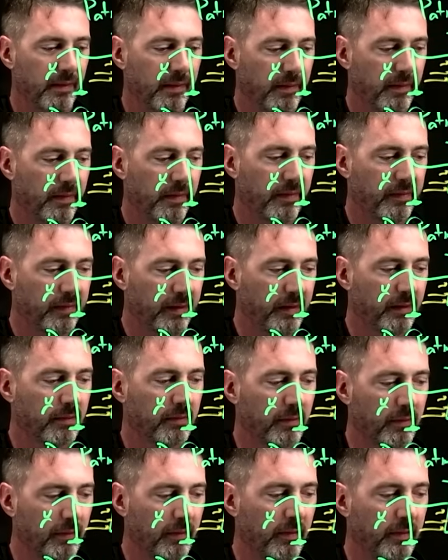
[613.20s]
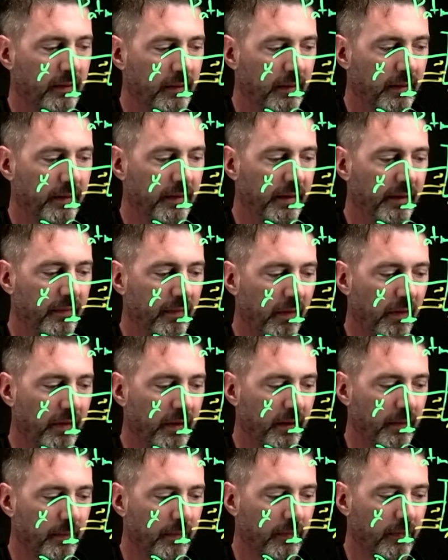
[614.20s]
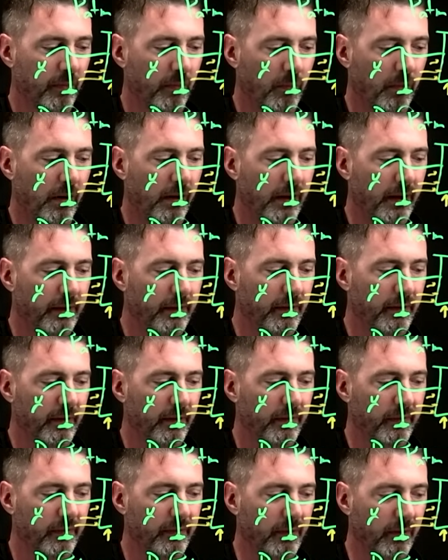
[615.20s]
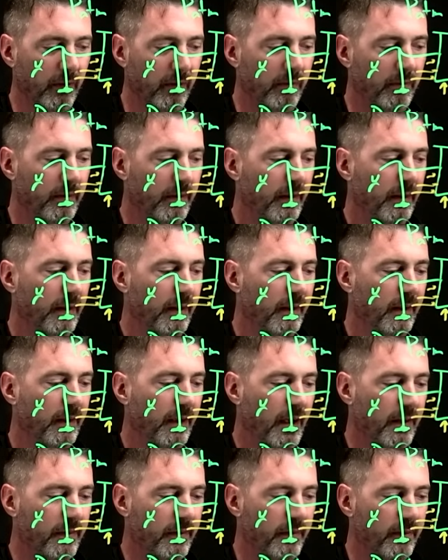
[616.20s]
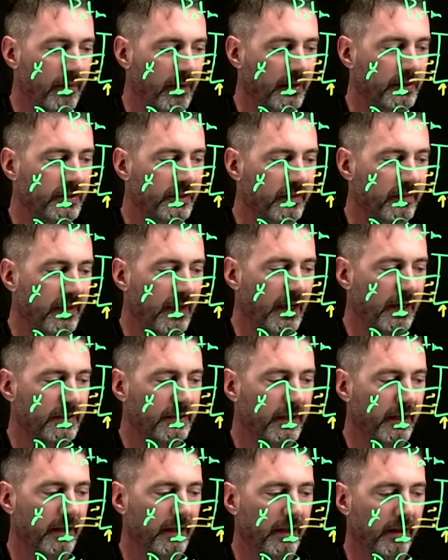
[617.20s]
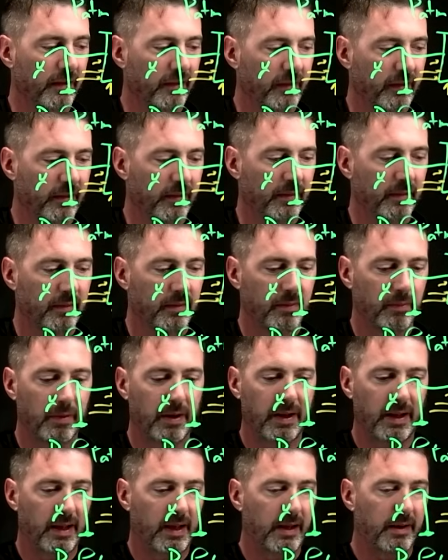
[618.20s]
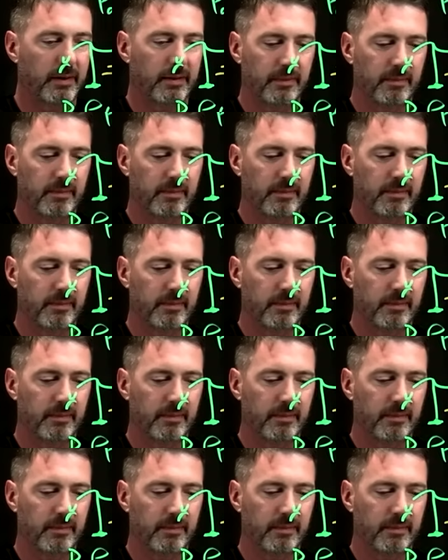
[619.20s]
this integral d volume for y greater than 0, and the direction it's acting is in the y hat.